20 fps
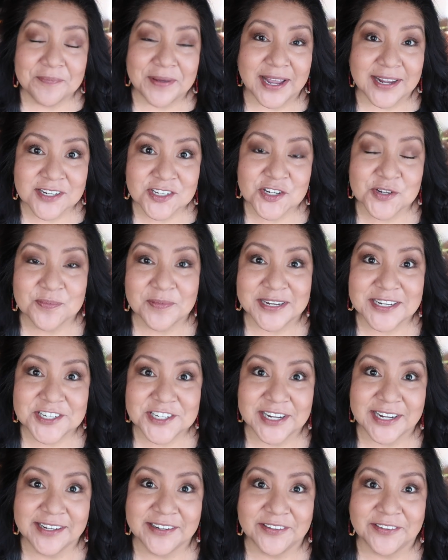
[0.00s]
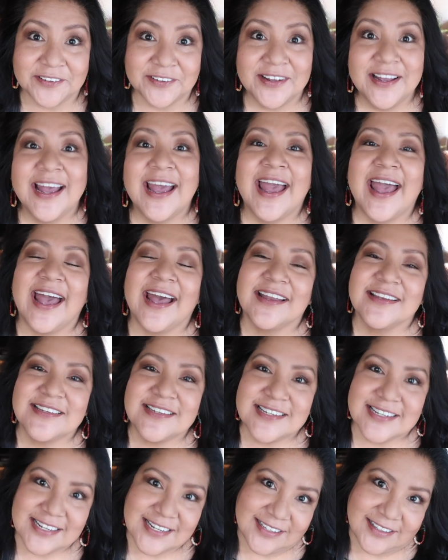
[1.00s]
back to my channel at
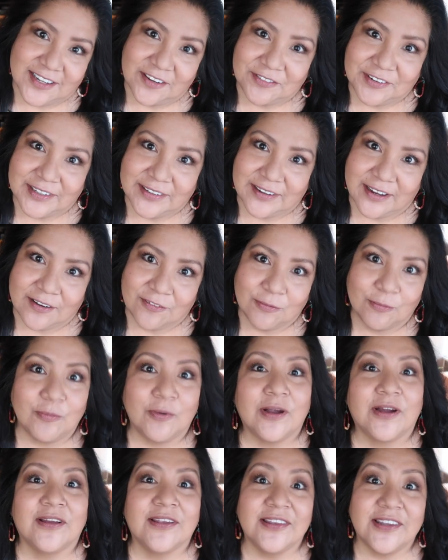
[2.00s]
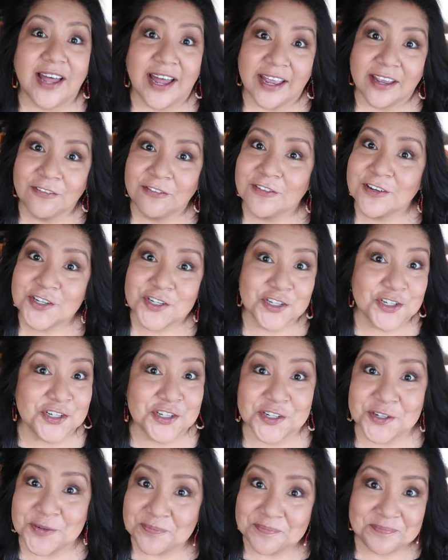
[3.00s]
Dee Lovely Life where life
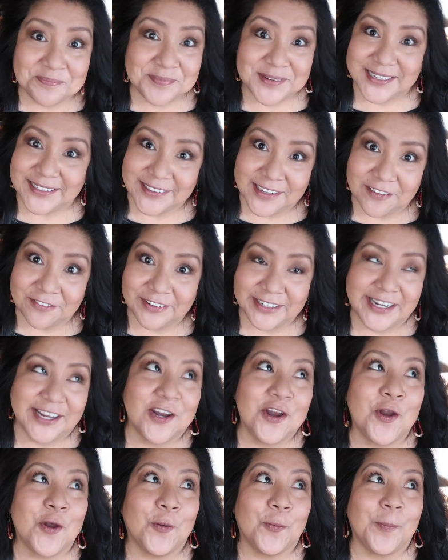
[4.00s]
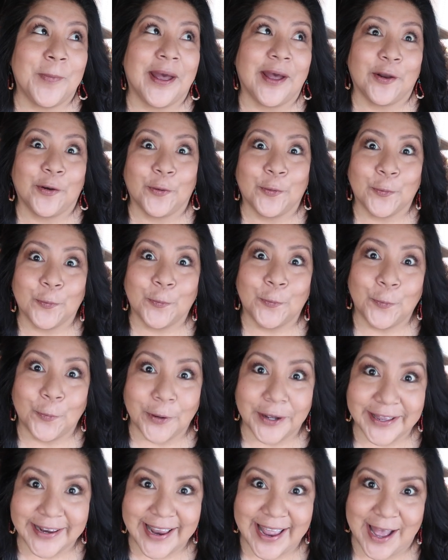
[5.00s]
should be lovely no matter
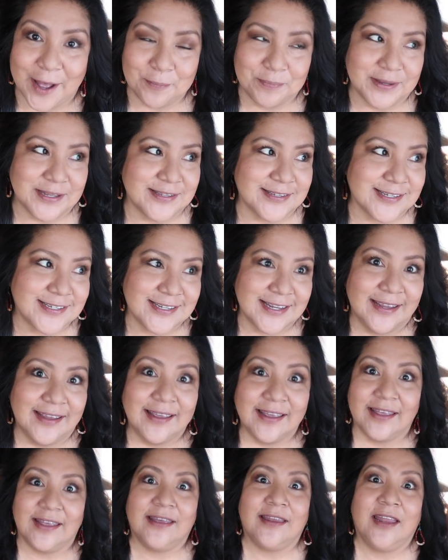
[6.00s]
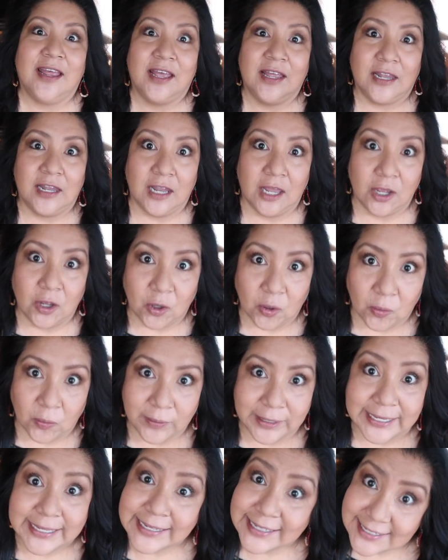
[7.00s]
what happens. And hello,
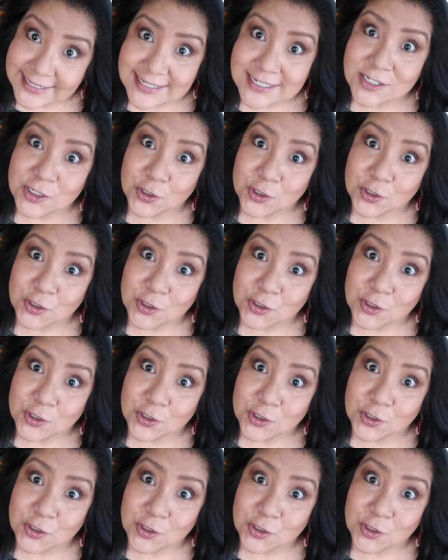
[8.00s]
it is